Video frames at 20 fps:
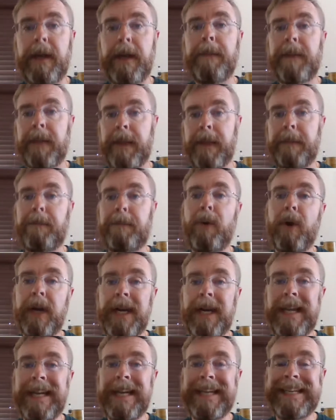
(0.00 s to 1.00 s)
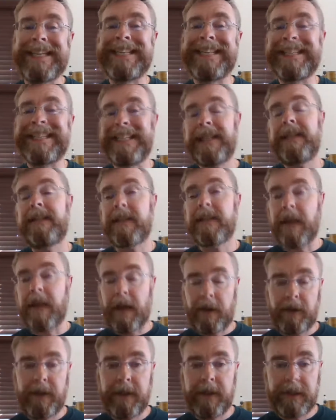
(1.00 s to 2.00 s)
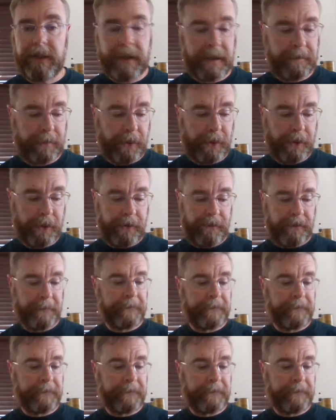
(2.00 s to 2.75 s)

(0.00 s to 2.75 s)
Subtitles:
but they put it in at least 110 proof.